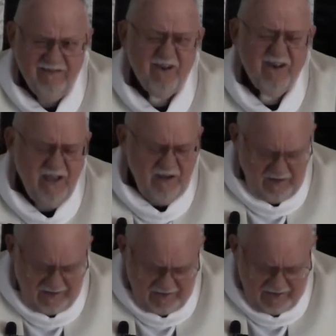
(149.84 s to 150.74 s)
thought he had
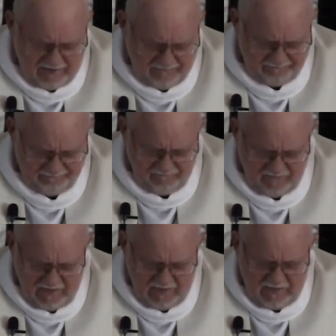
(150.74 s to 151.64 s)
an idea.
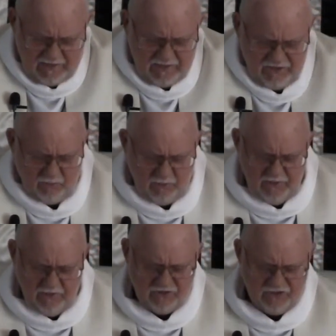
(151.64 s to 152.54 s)
So
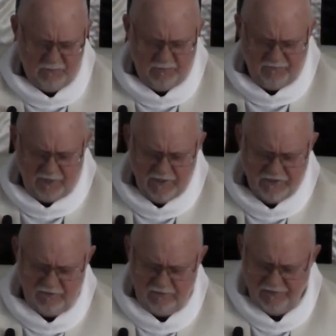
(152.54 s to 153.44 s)
when their
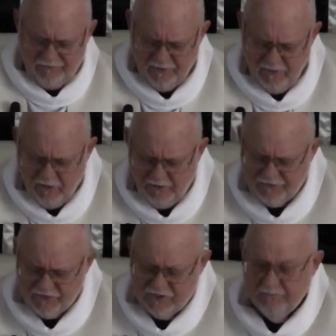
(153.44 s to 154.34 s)
supervisor left the
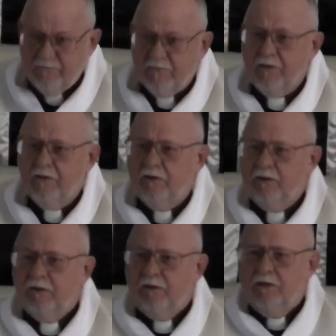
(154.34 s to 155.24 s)
office,
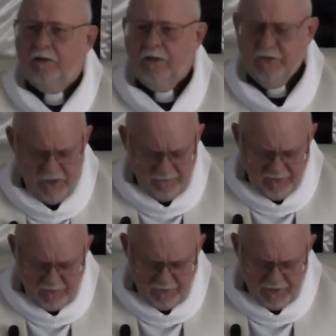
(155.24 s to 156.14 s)
he
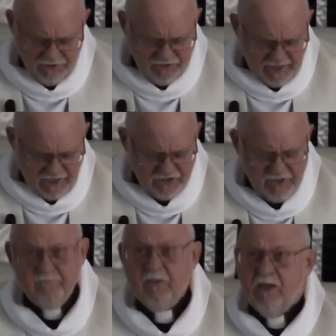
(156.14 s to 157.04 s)
jumped up on his desk,
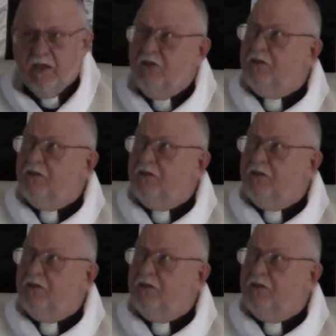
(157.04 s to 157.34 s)
he